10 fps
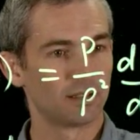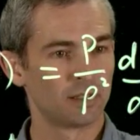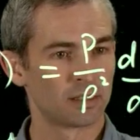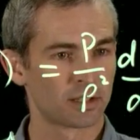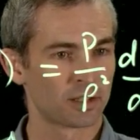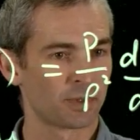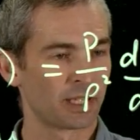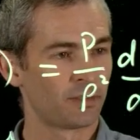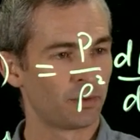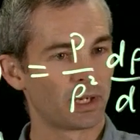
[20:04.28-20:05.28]
so I just want to
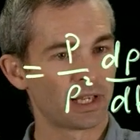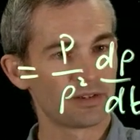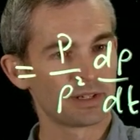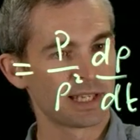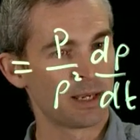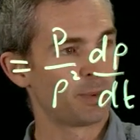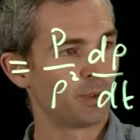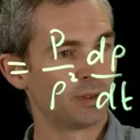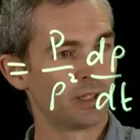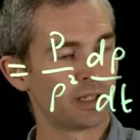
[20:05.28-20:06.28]
give you one other
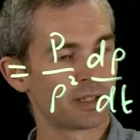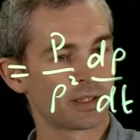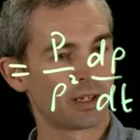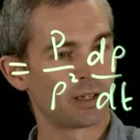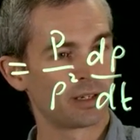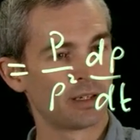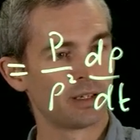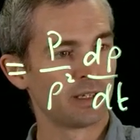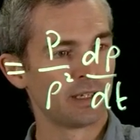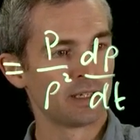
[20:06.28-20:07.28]
example. So
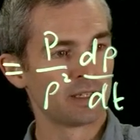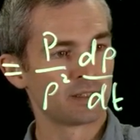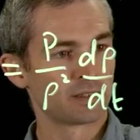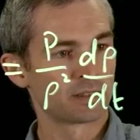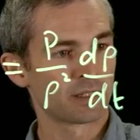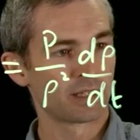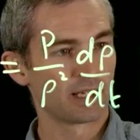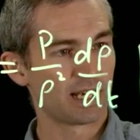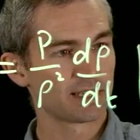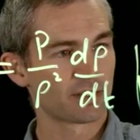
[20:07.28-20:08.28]
the
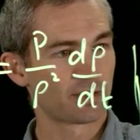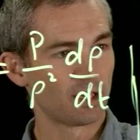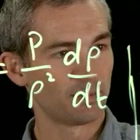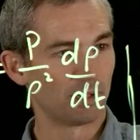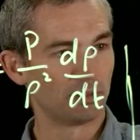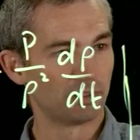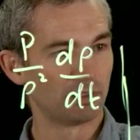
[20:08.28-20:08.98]
isothermal